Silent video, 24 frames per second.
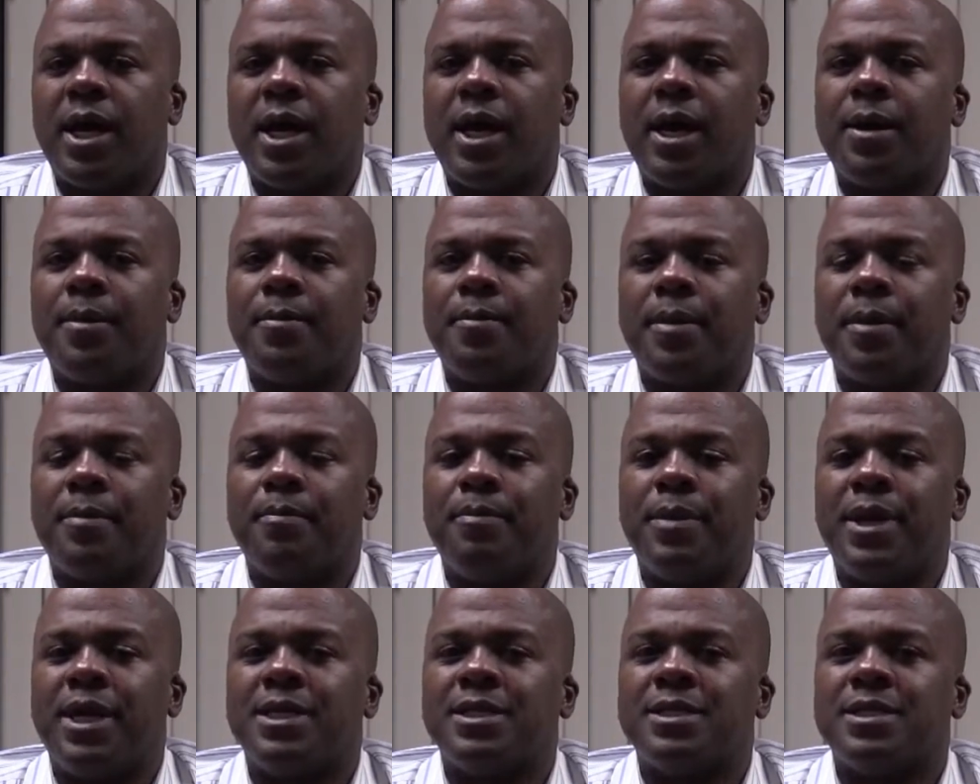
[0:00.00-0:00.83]

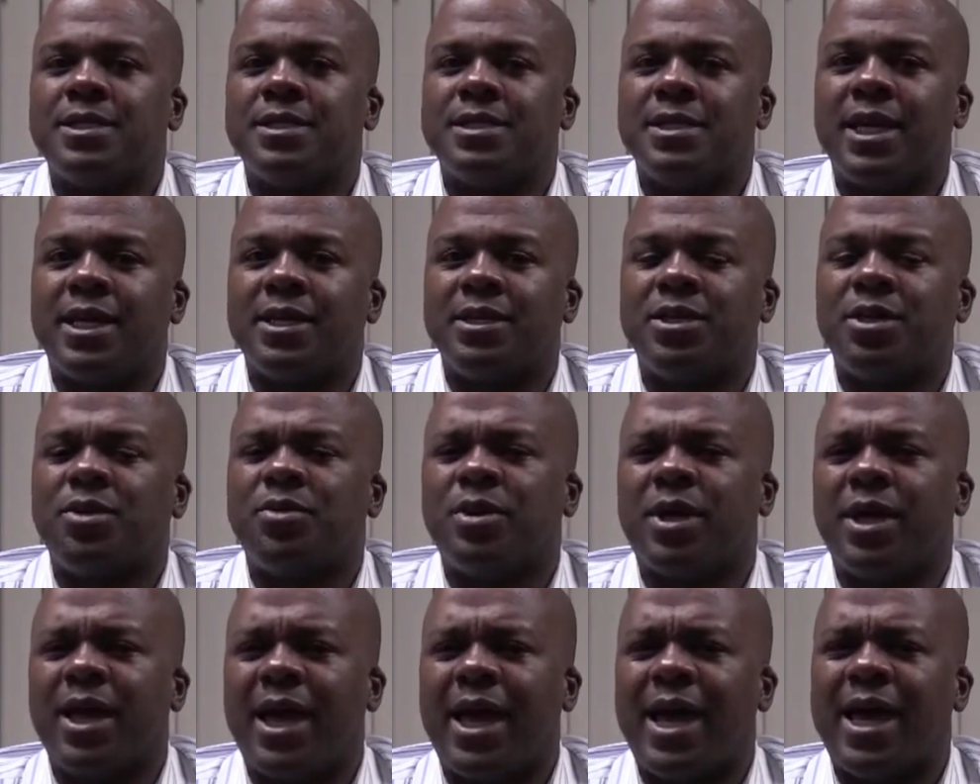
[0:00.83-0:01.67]
um, medicines that
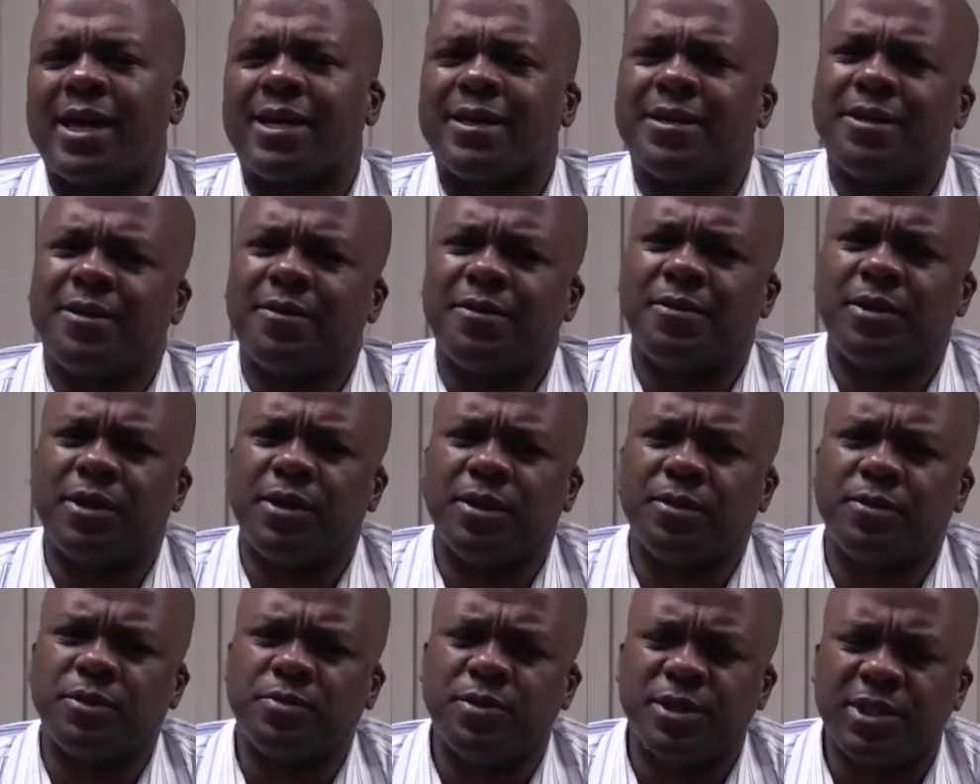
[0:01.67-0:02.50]
don't
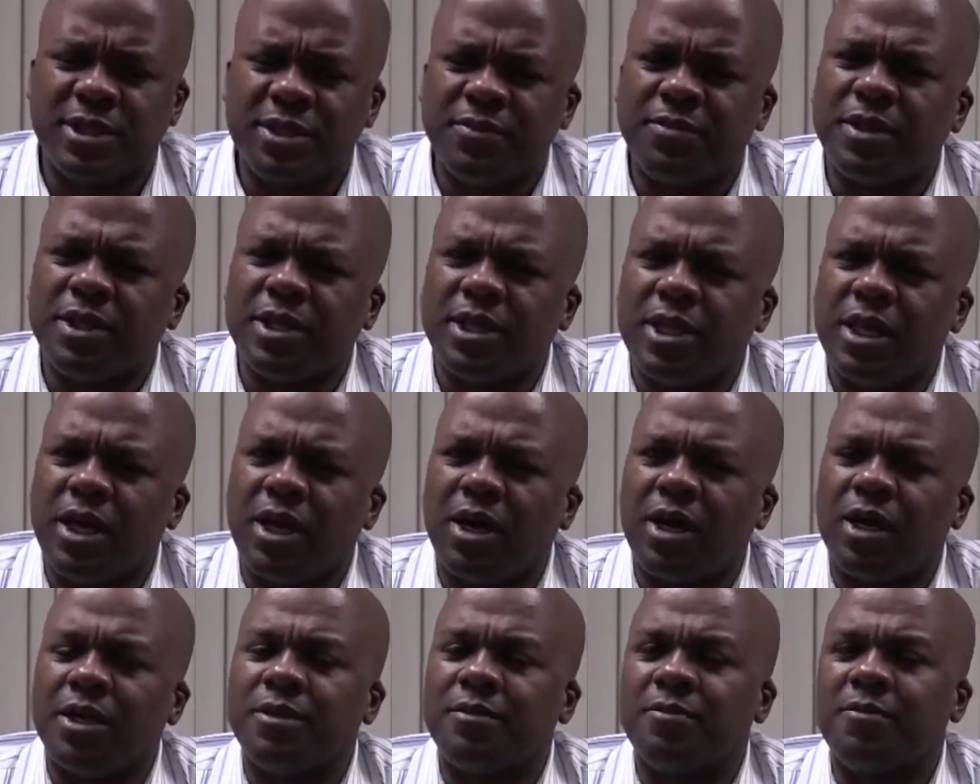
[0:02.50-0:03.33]
act specifically
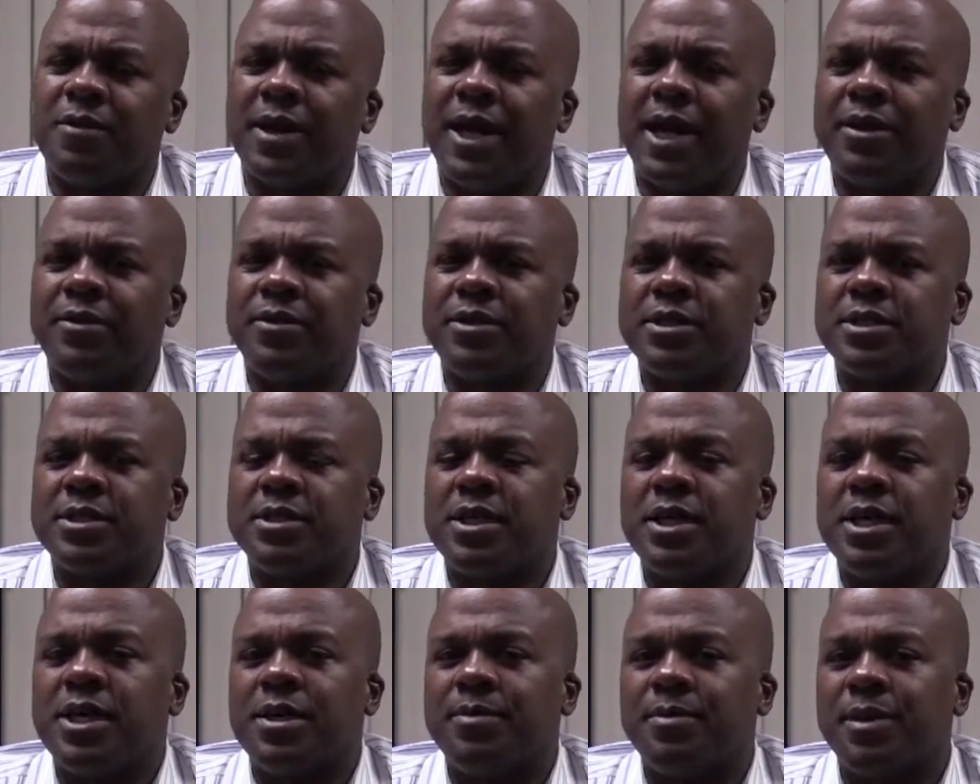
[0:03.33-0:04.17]
on the virus
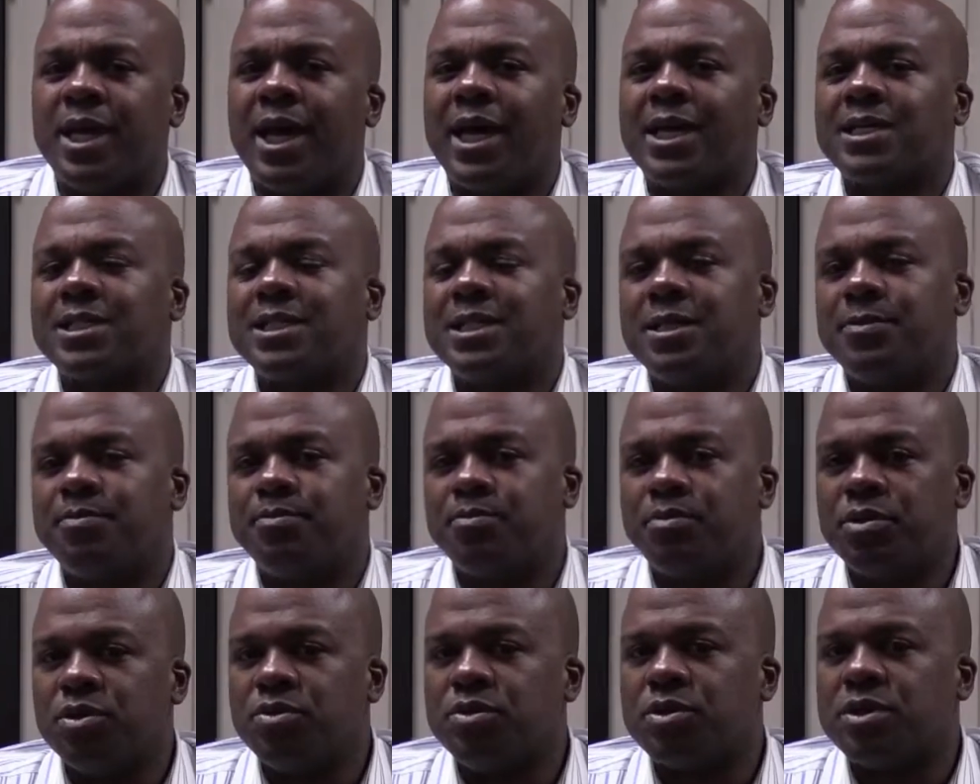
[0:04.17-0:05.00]
but actually
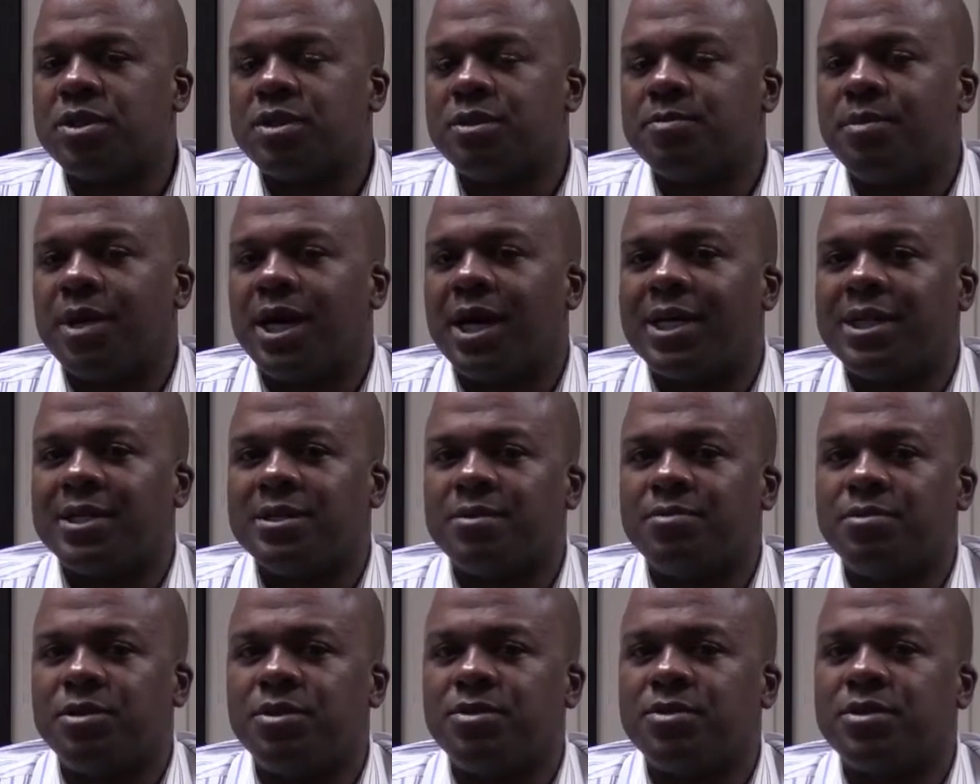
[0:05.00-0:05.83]
boost the
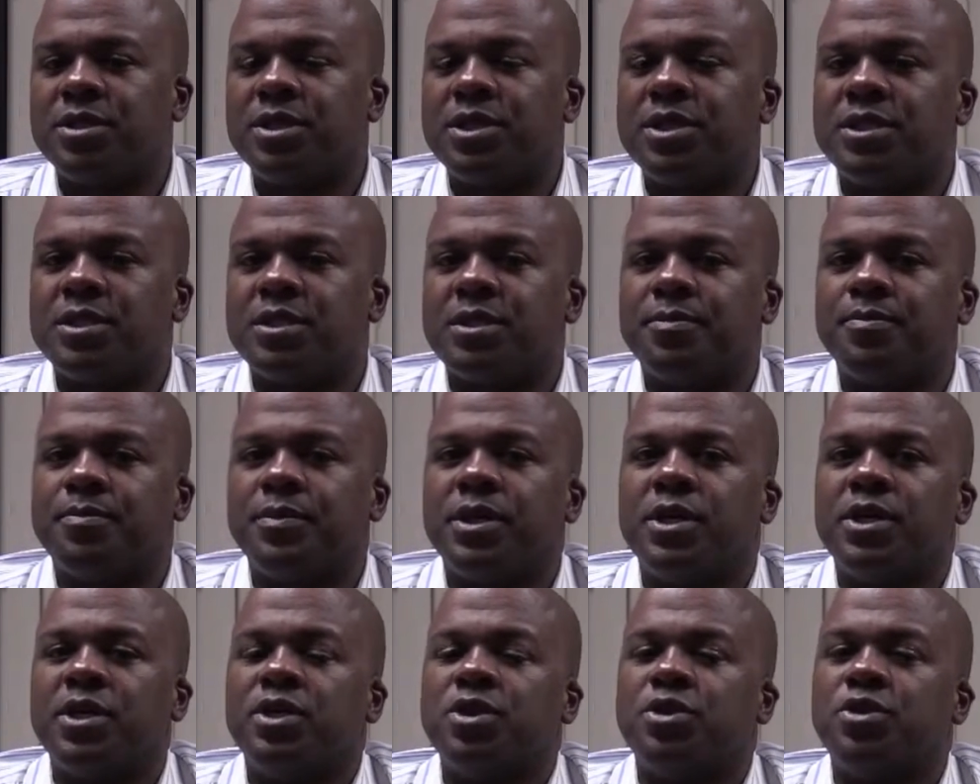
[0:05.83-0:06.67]
body's immune system
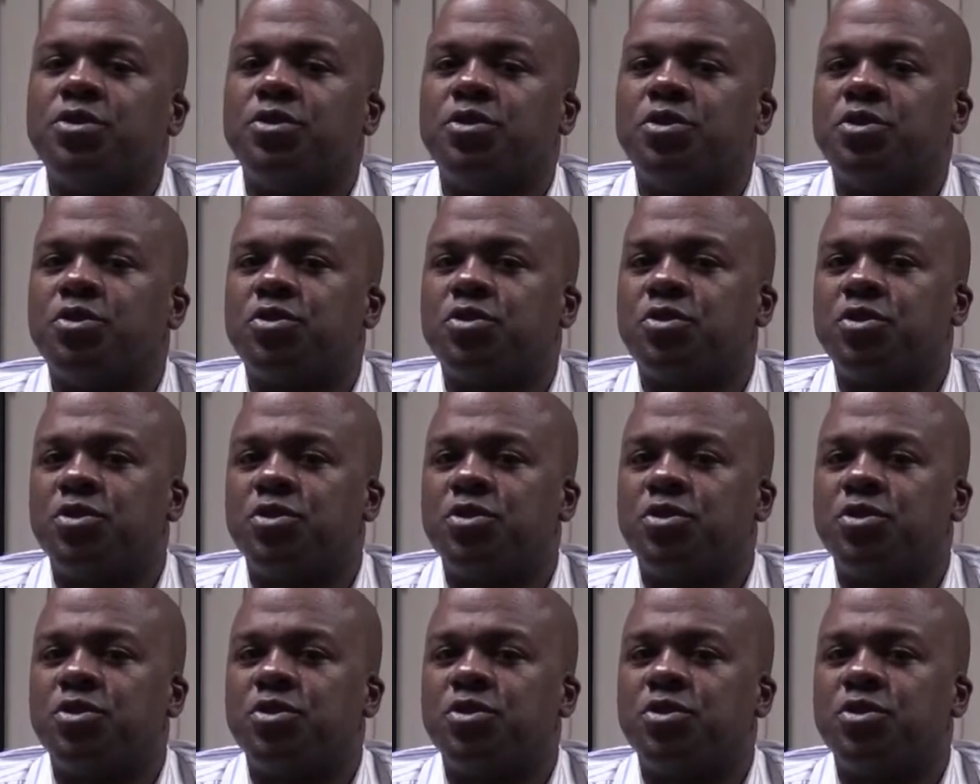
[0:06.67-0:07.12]
to,